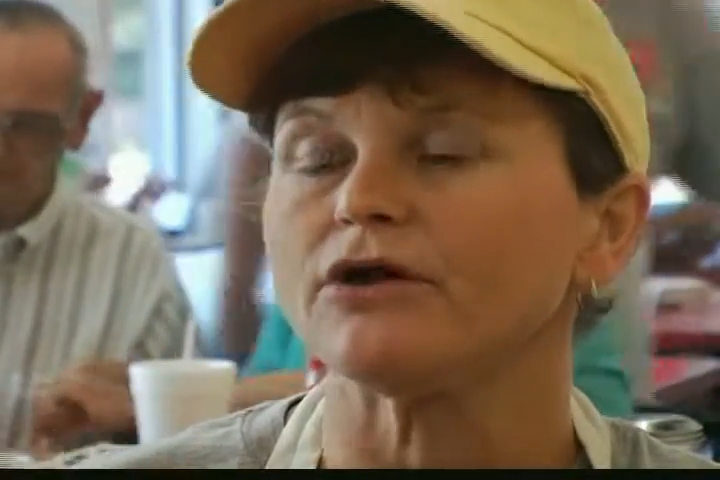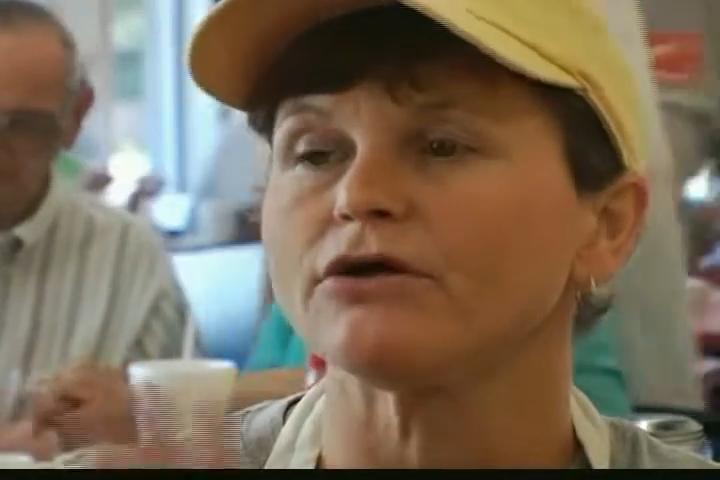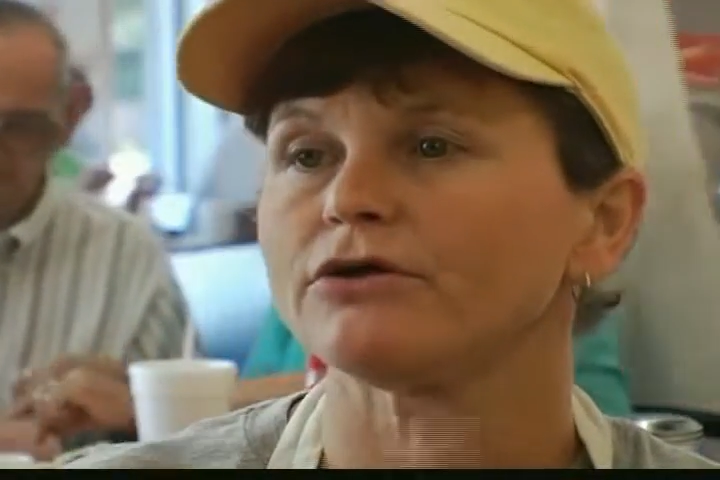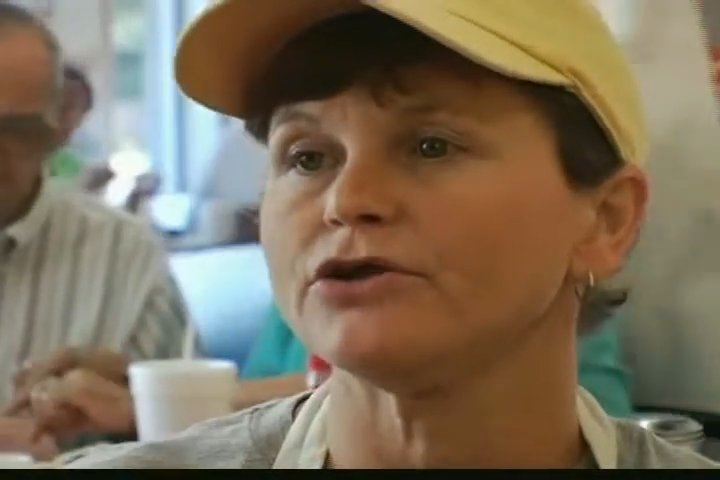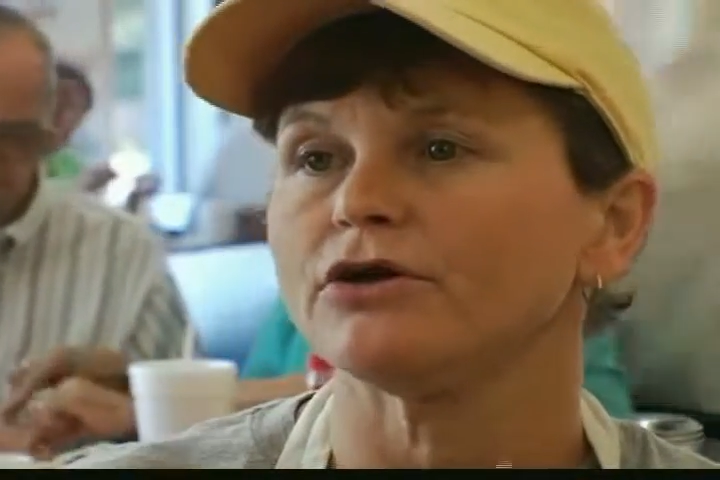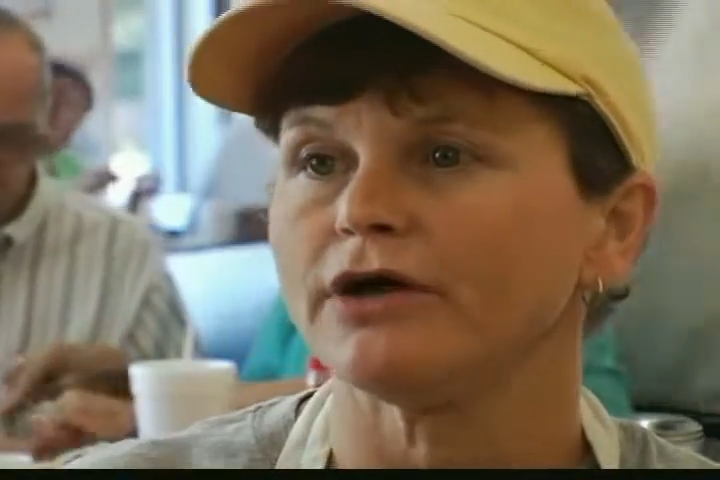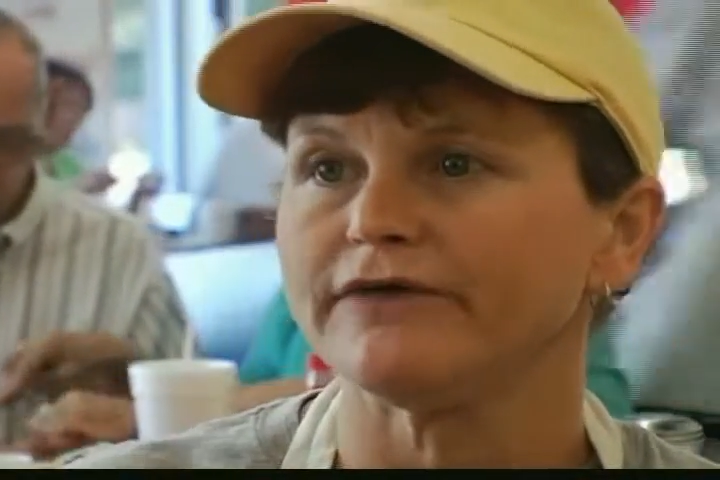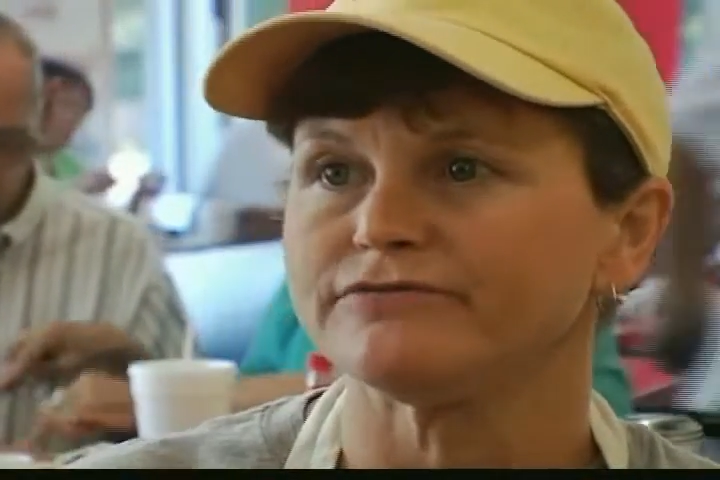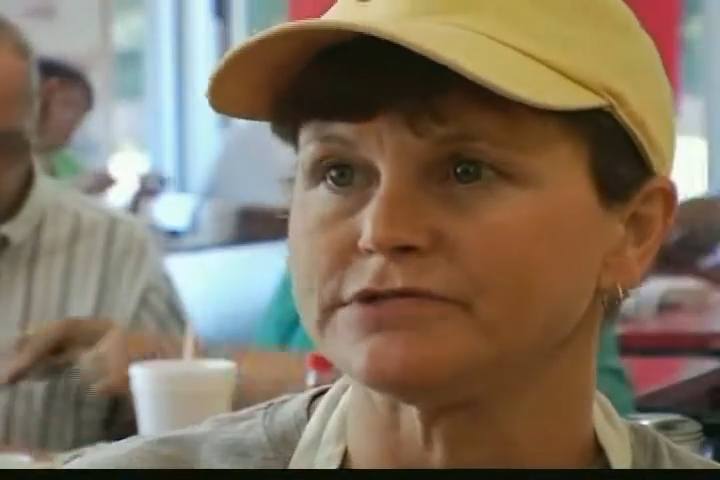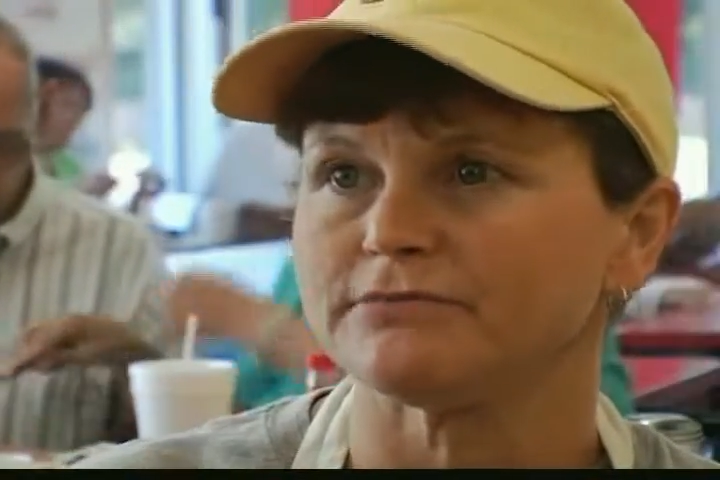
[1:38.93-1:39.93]
or you know
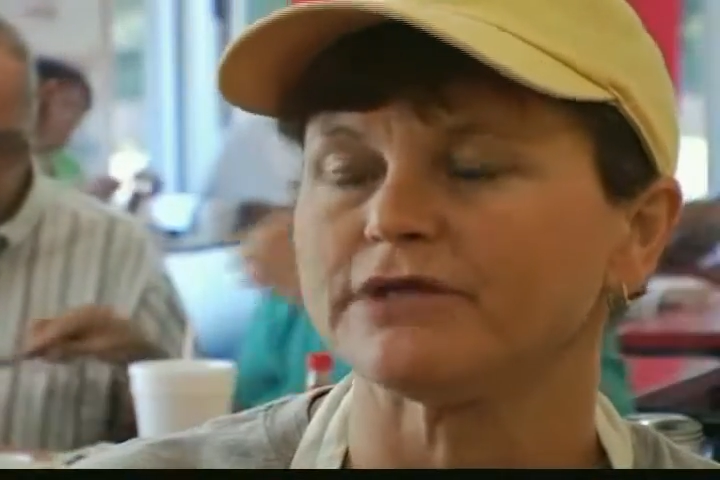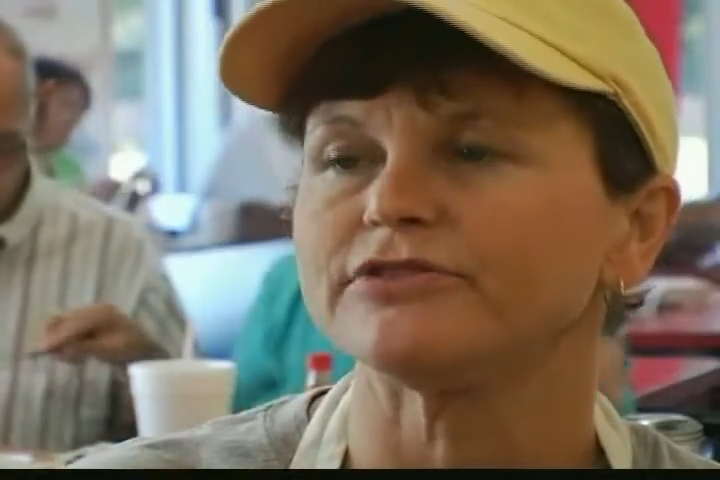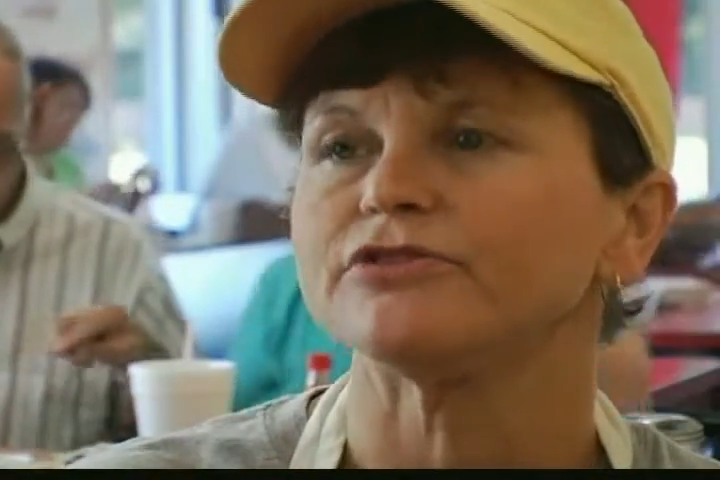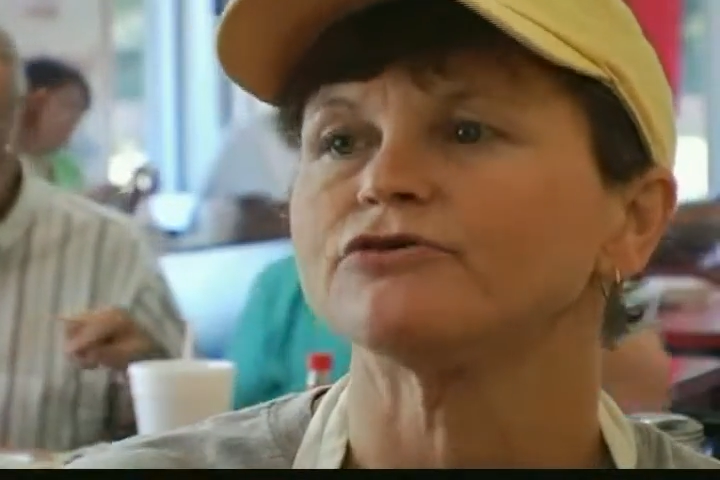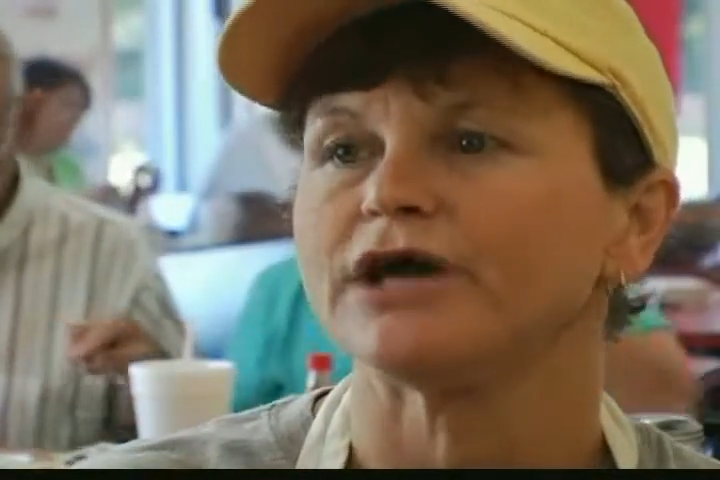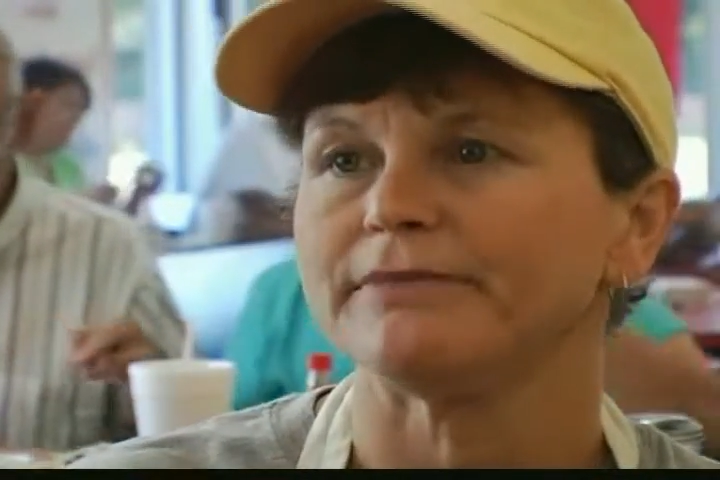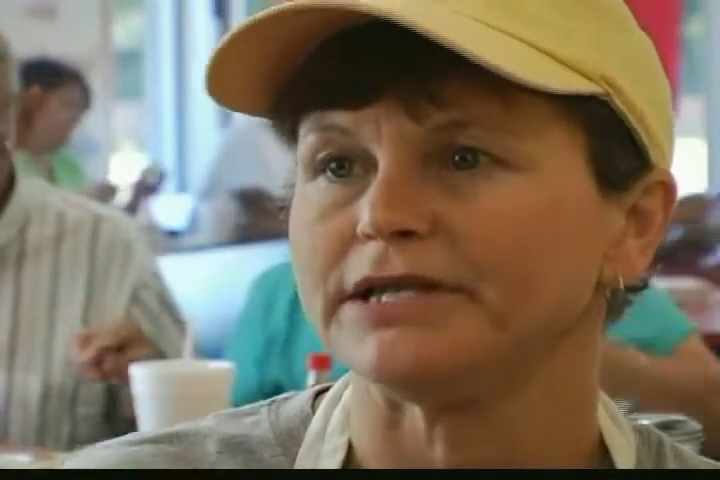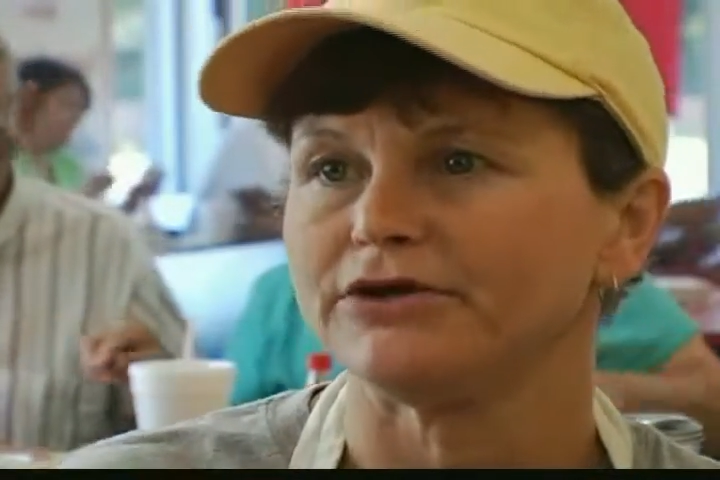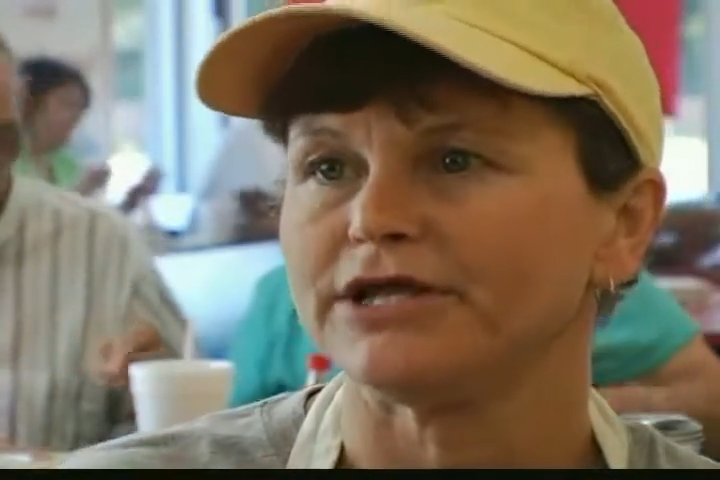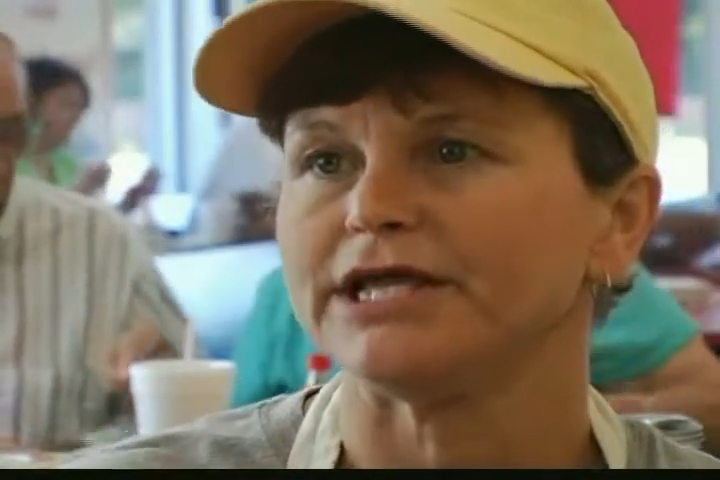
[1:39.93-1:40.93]
have something, and they'll come in
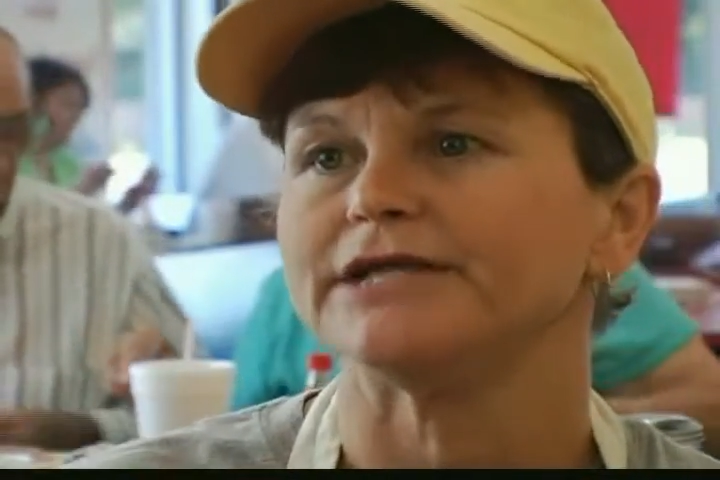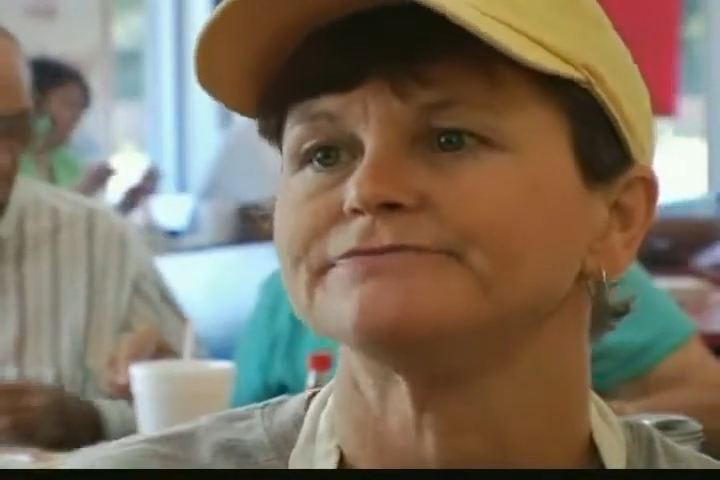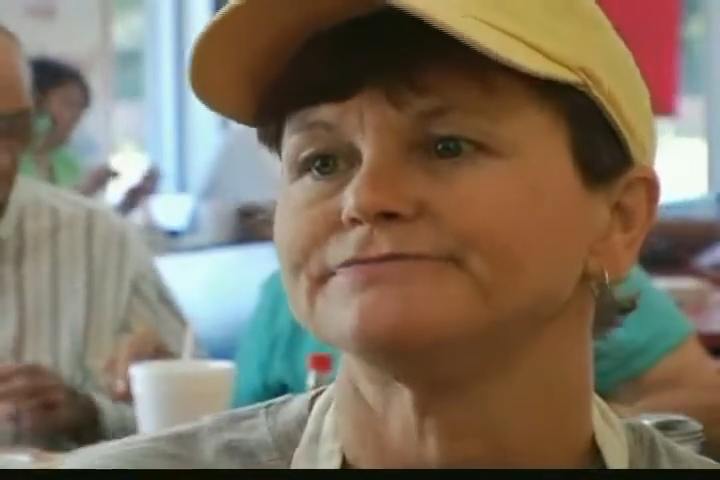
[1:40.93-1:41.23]
here and eat.